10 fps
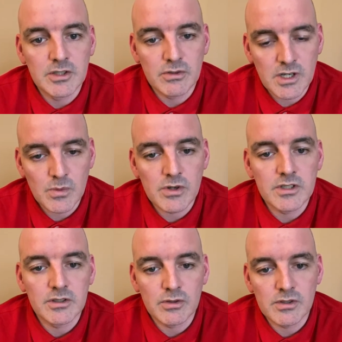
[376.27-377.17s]
Do I want
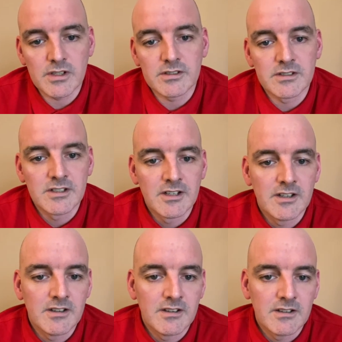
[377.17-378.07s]
to do this?
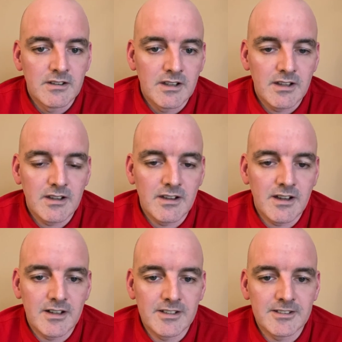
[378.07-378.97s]

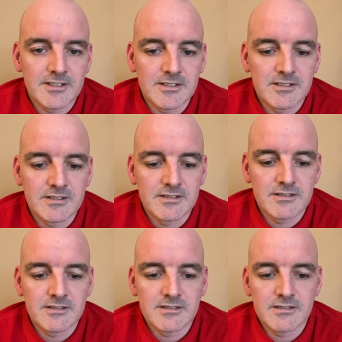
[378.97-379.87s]
And
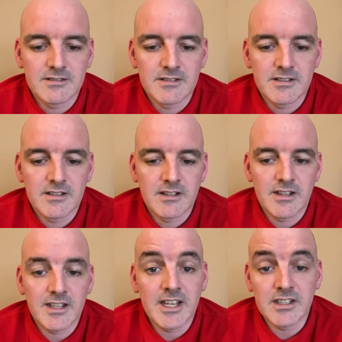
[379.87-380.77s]

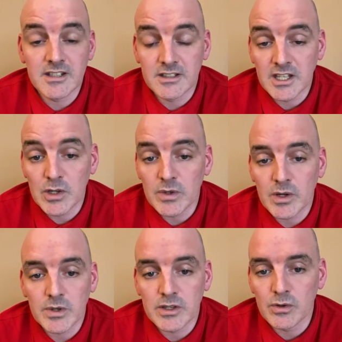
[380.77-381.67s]
at the end of the day, when I
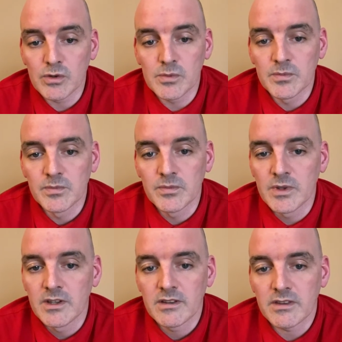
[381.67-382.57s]
went home,
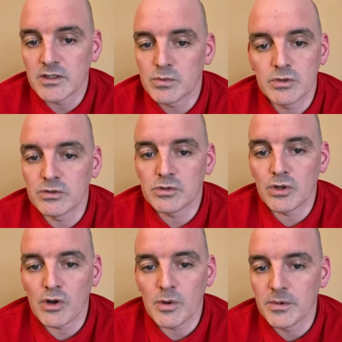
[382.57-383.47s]
this wouldn't
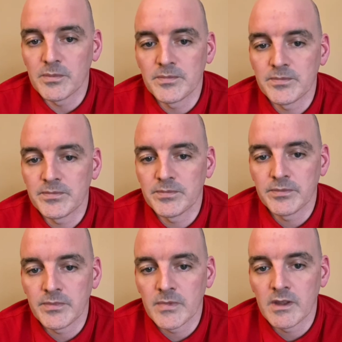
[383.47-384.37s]
stop.
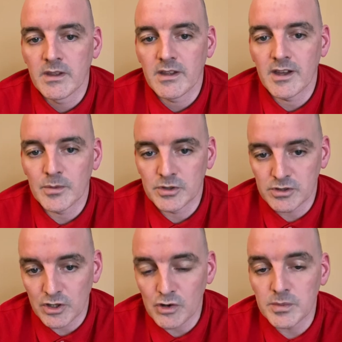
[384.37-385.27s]
I would
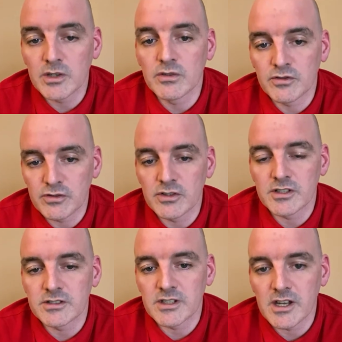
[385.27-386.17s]
still be going through
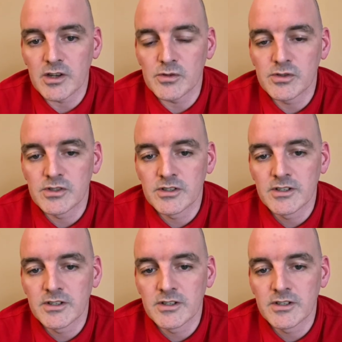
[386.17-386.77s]
this in the house.